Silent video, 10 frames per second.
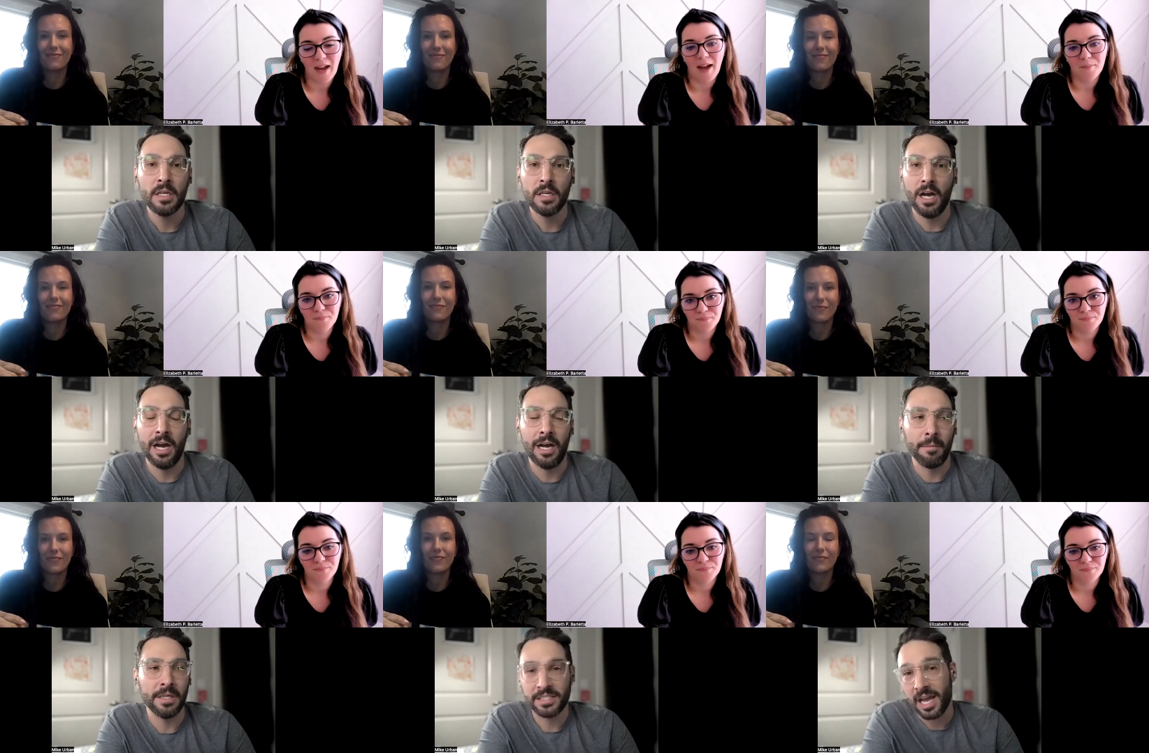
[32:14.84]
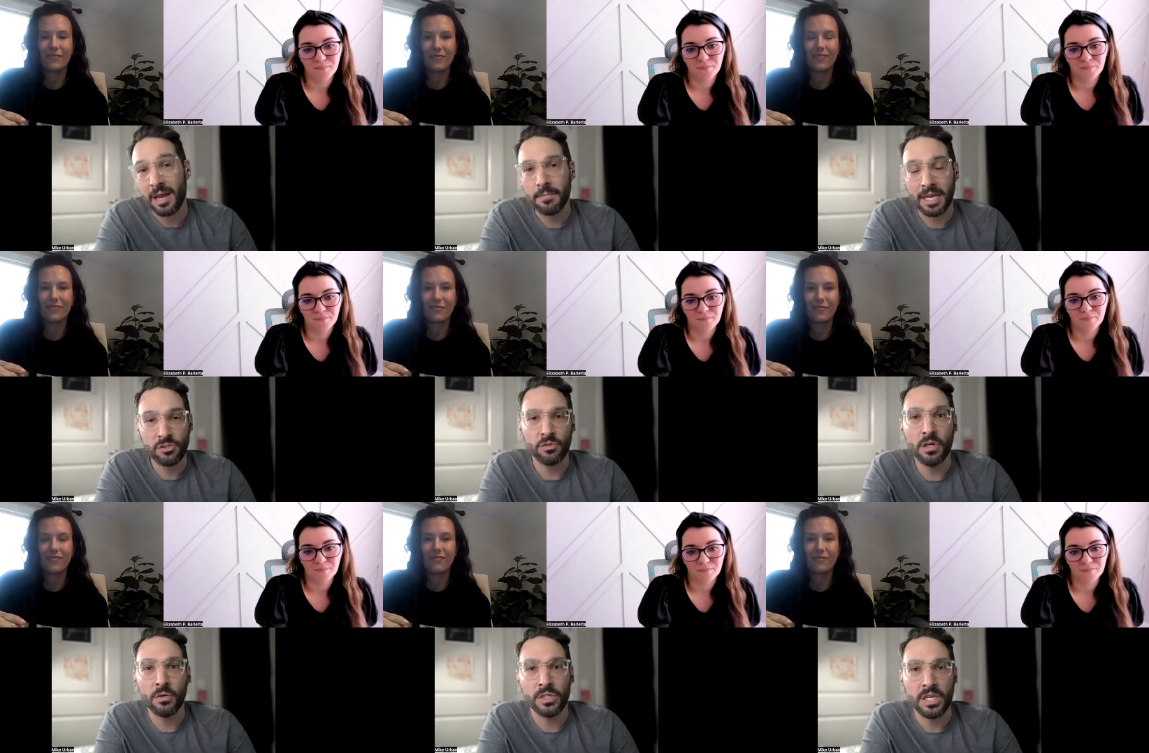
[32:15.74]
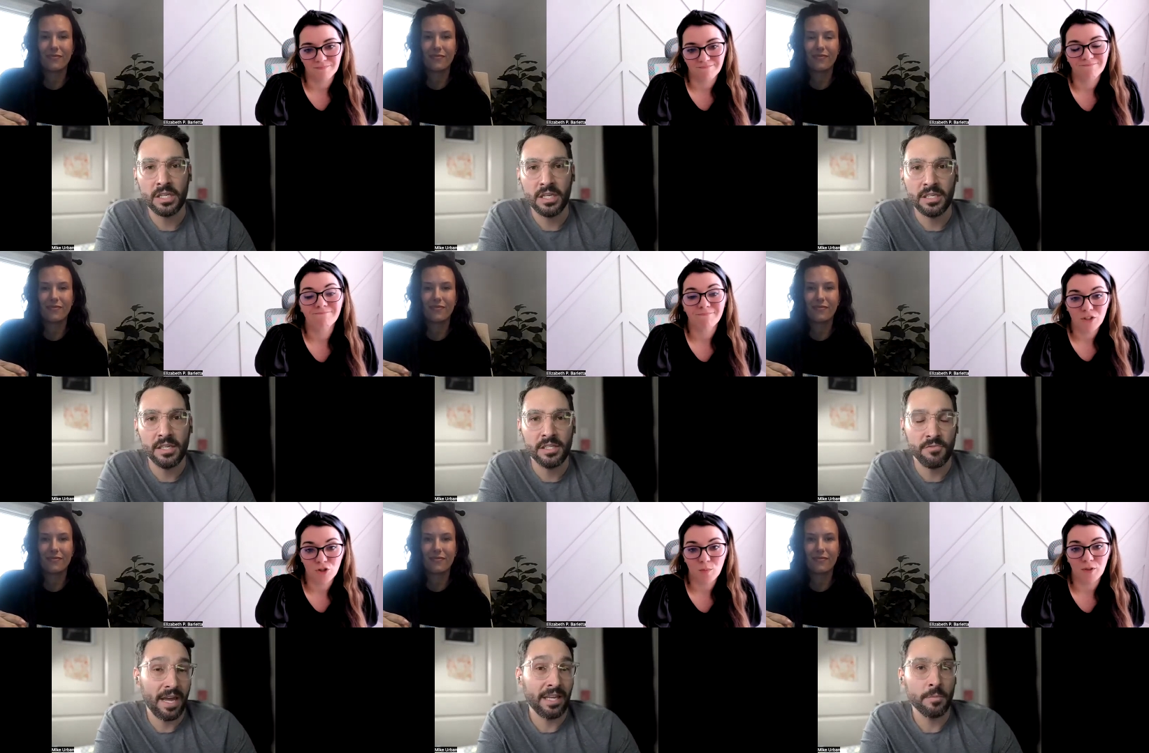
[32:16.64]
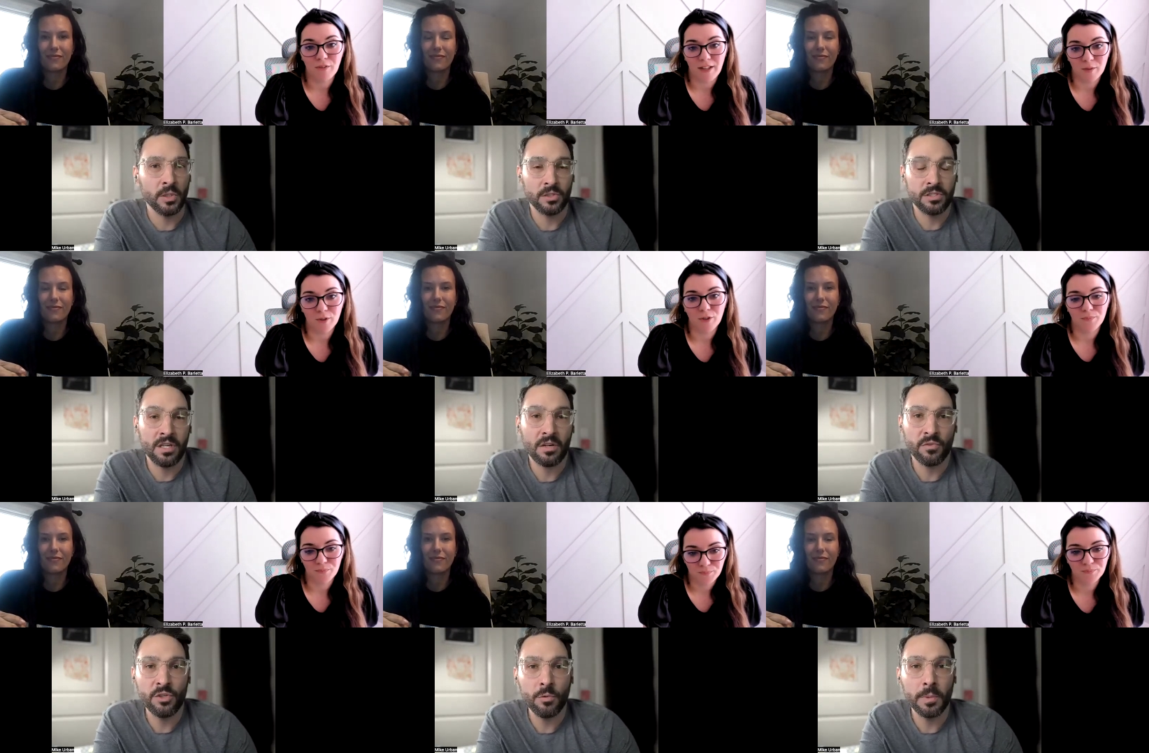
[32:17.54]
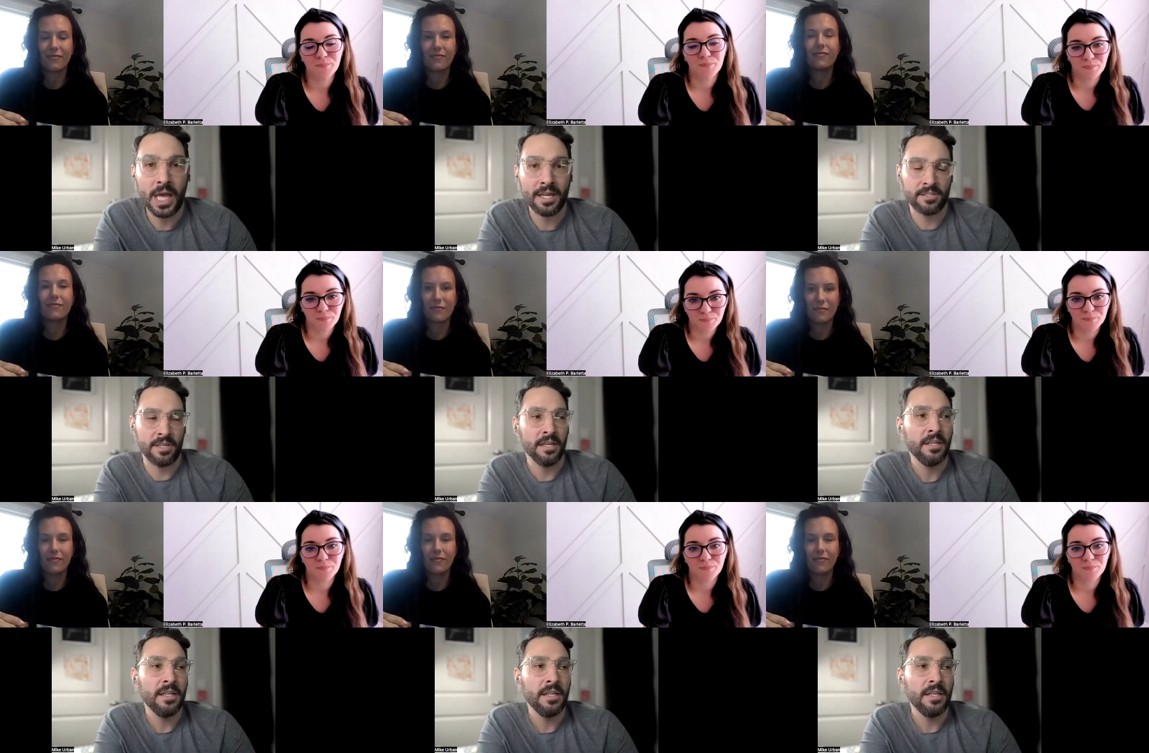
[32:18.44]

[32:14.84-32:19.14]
Speaker 1: Yeah. Um, and time, as you know, is valuable. It's a non-renewable asset.